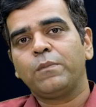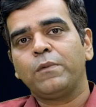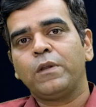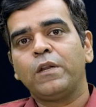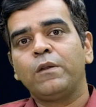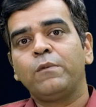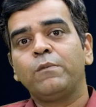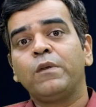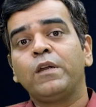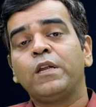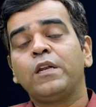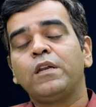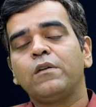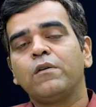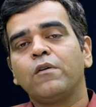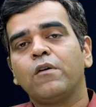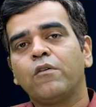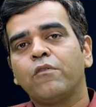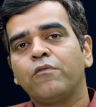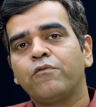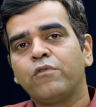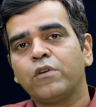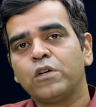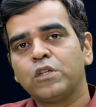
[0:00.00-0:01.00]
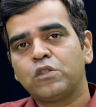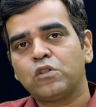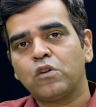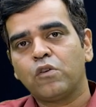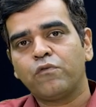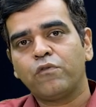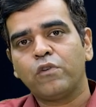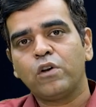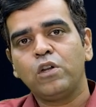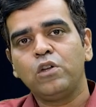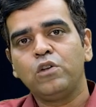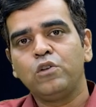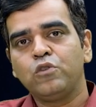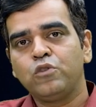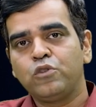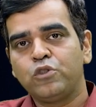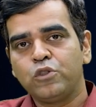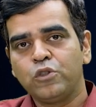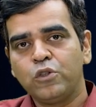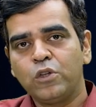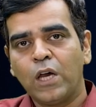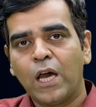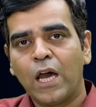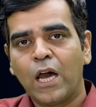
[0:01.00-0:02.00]
management, first of all you
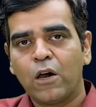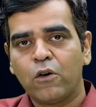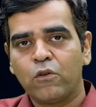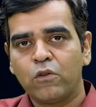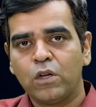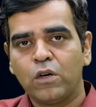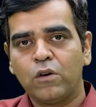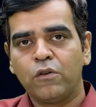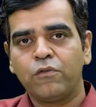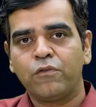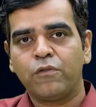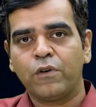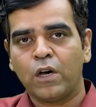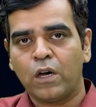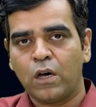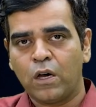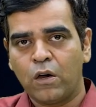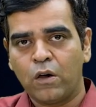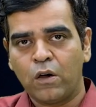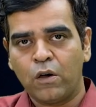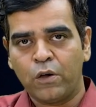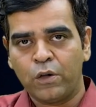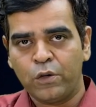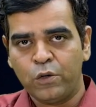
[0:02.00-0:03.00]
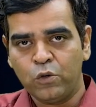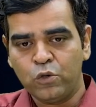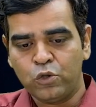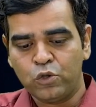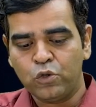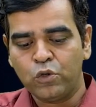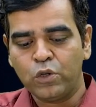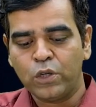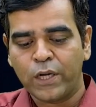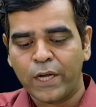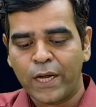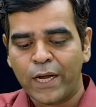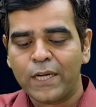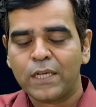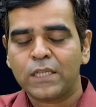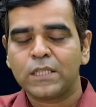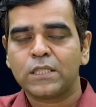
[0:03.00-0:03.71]
should get